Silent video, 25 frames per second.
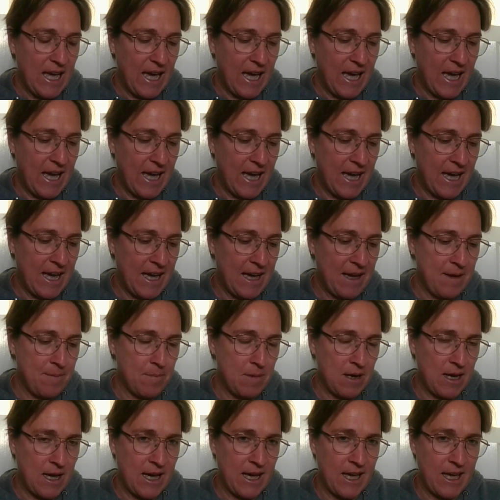
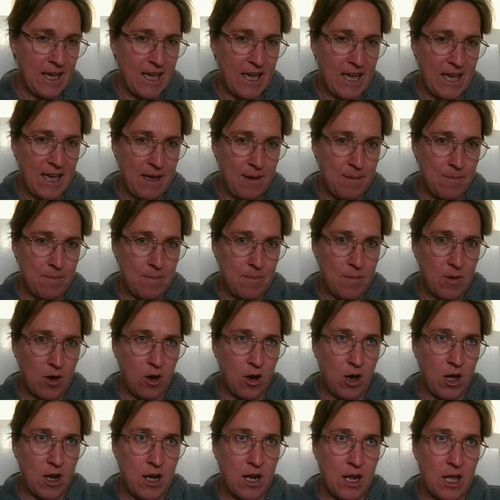I am
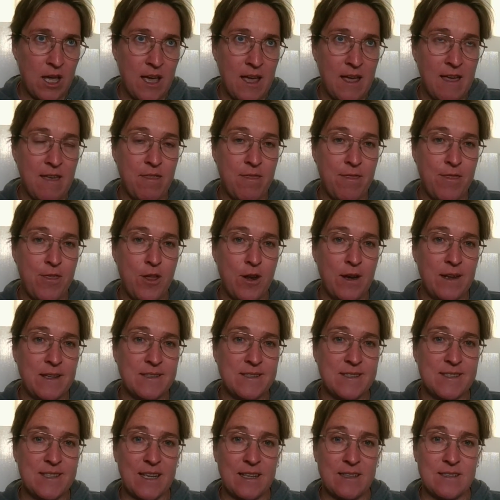on a
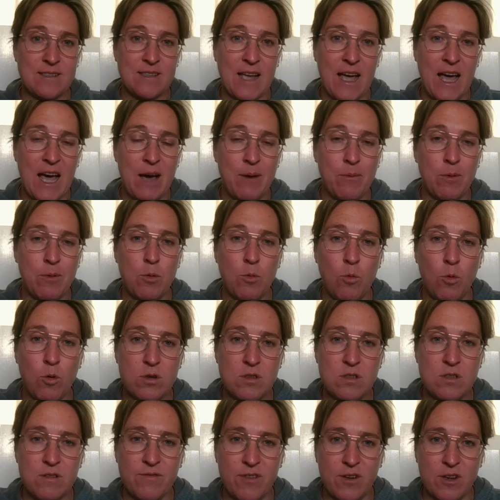36-hour
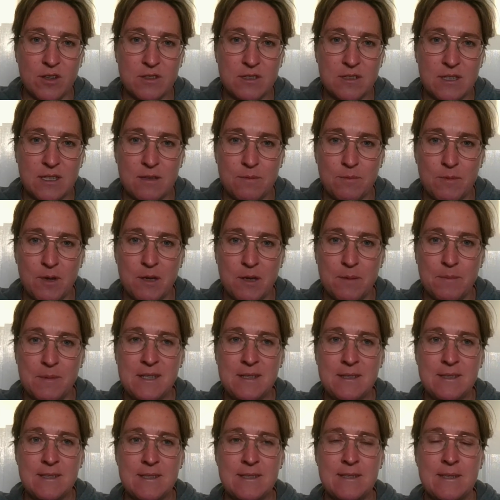water fast at the
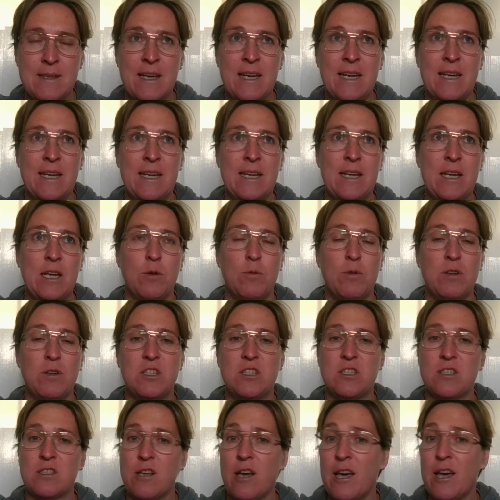moment,
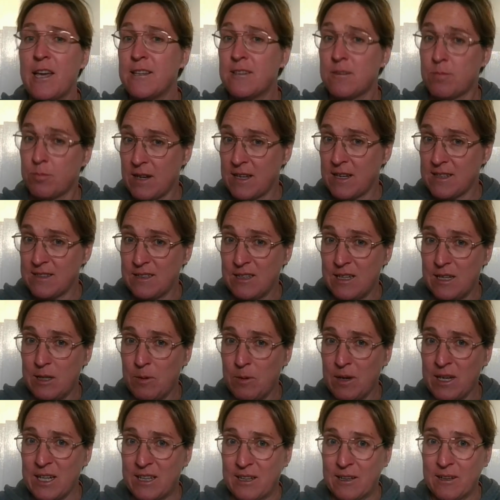which is going surprisingly
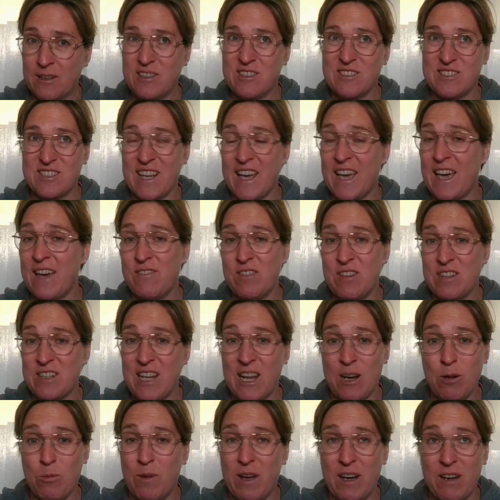well because I haven't
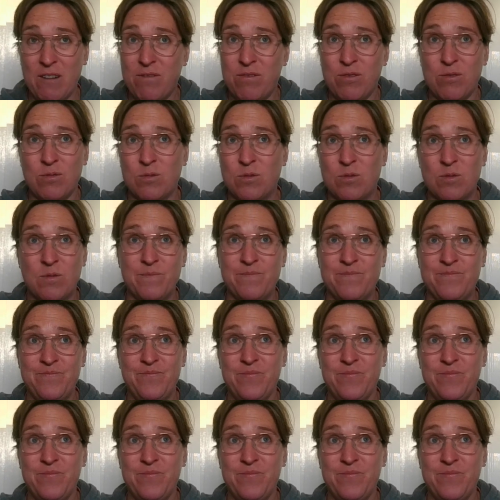done one for